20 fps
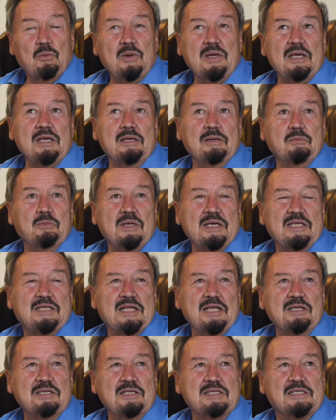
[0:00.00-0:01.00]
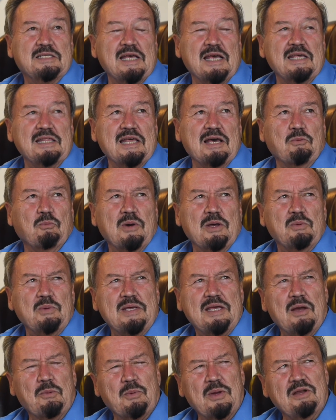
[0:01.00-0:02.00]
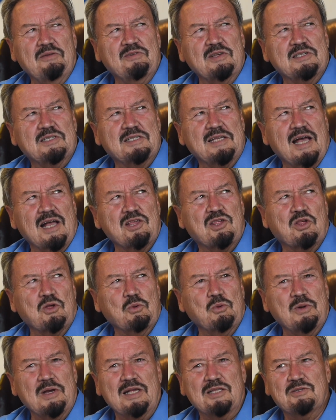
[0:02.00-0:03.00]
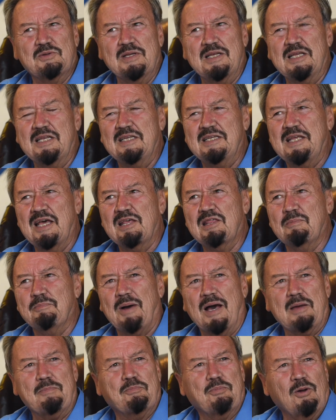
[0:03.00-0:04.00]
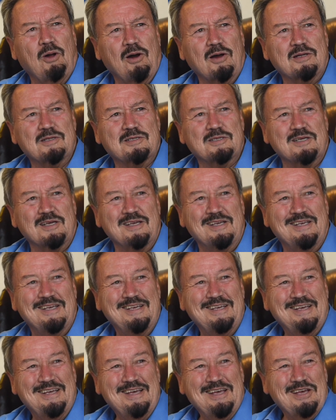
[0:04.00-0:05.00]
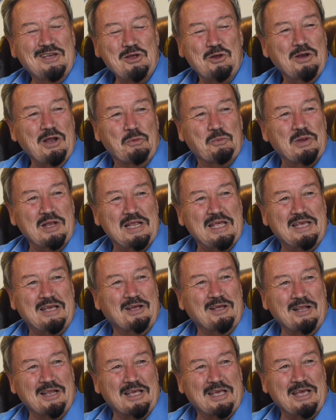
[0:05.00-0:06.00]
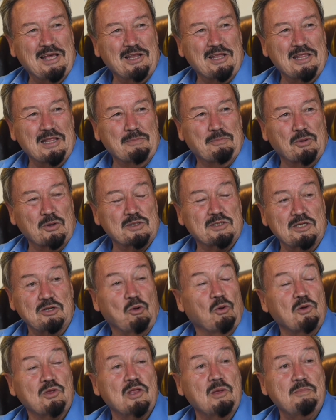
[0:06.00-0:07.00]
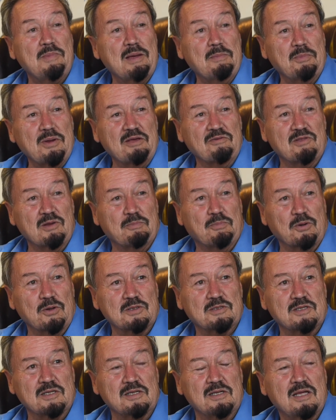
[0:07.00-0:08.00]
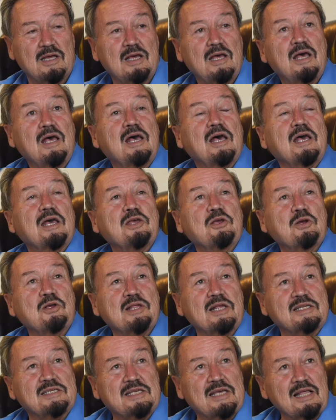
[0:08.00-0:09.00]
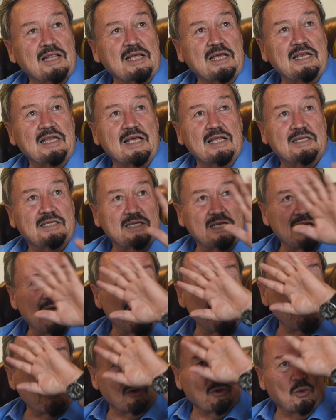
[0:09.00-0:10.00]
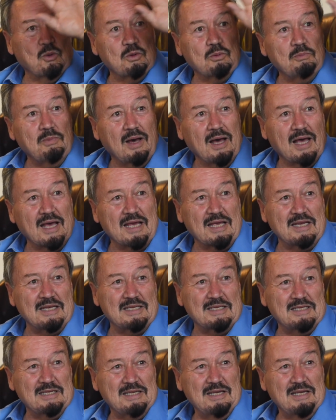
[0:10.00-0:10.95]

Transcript: We, we tend to say that when we get rid of a statue, it's really death by proxy. You're not really kill, killing the person or the memory of the person. You're just killing it in your own mind.